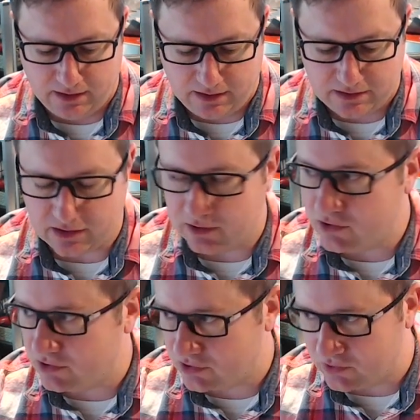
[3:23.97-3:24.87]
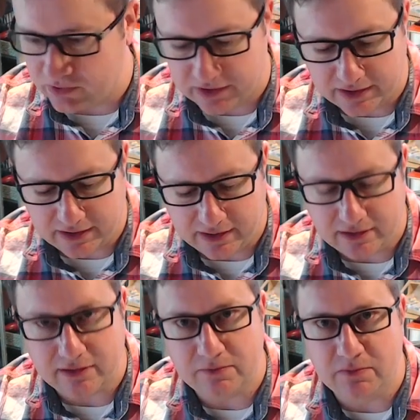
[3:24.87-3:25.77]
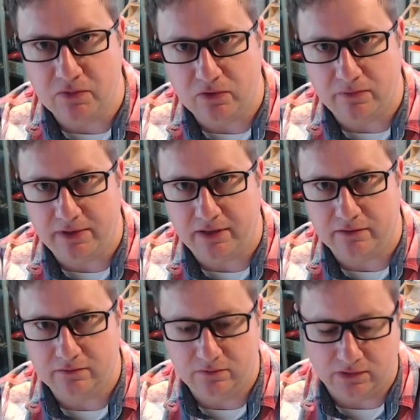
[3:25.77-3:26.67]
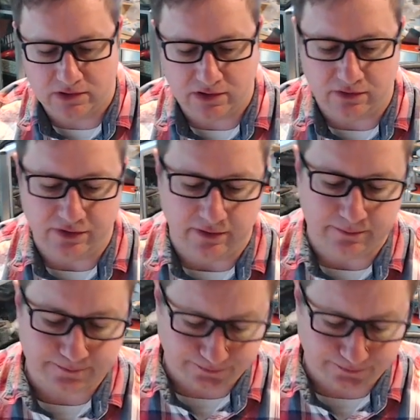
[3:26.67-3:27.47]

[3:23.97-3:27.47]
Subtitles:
So just talking again a little bit more about what's on them.